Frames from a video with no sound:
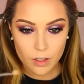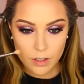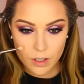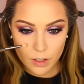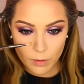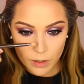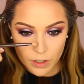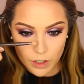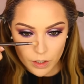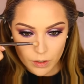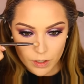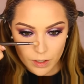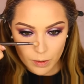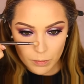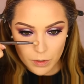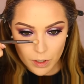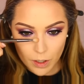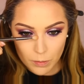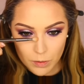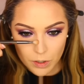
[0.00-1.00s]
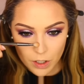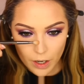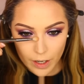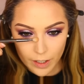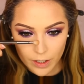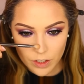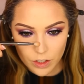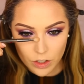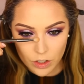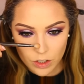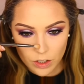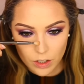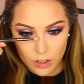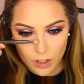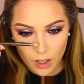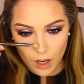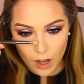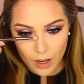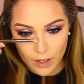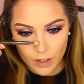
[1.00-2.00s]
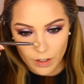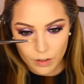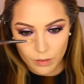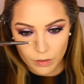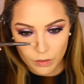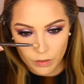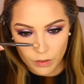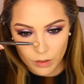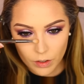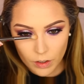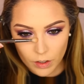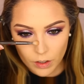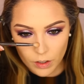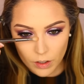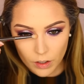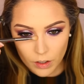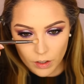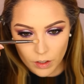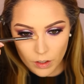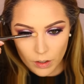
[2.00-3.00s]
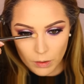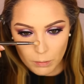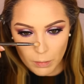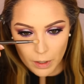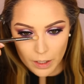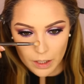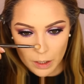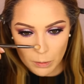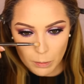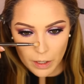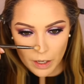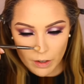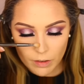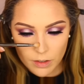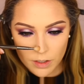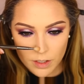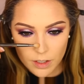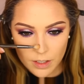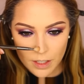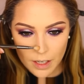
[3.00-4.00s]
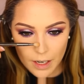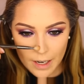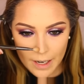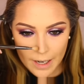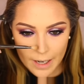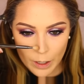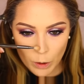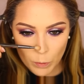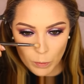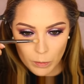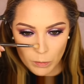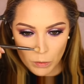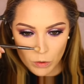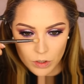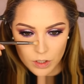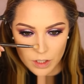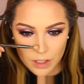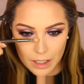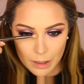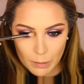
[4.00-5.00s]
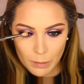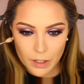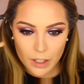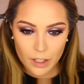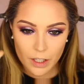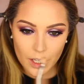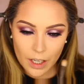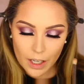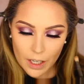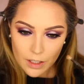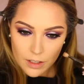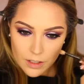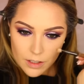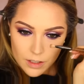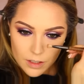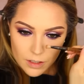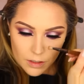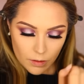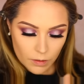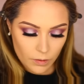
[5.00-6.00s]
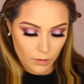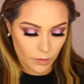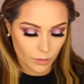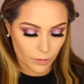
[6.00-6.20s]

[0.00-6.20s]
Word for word: So I do sometimes like just to kind of make the appearance a little bit more slimmer than it is.